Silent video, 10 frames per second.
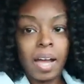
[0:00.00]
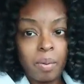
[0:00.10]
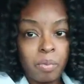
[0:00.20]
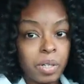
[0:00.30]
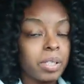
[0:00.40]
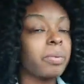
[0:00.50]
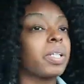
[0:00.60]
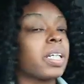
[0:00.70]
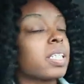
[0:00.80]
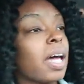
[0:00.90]
I am really,
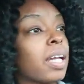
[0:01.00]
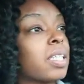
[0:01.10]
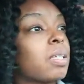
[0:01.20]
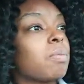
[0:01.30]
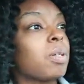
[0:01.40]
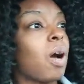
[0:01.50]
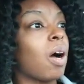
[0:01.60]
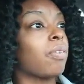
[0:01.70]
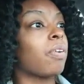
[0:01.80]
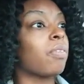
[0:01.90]
really excited to be
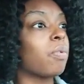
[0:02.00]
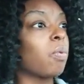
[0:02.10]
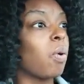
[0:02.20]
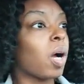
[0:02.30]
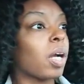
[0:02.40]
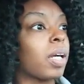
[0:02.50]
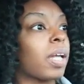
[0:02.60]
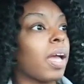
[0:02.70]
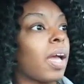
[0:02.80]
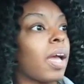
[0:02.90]
off of
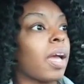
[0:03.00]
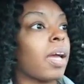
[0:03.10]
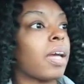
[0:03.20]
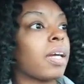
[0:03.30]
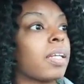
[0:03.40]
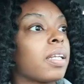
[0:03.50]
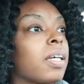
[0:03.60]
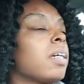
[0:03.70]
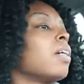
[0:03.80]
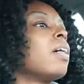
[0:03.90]
work,
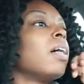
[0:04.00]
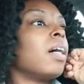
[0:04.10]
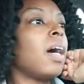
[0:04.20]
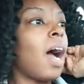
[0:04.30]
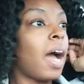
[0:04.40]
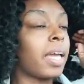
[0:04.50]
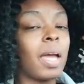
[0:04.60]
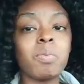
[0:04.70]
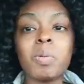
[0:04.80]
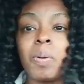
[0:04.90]
and I
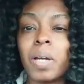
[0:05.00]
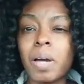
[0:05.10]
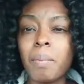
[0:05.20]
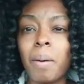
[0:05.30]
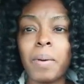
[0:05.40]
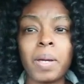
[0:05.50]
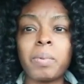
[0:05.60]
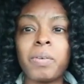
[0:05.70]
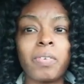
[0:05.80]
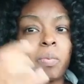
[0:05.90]
came to pick up my
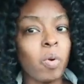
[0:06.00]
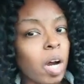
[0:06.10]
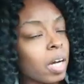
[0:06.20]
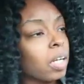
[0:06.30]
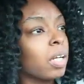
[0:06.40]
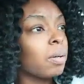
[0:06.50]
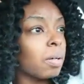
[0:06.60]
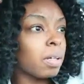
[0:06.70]
baby from work.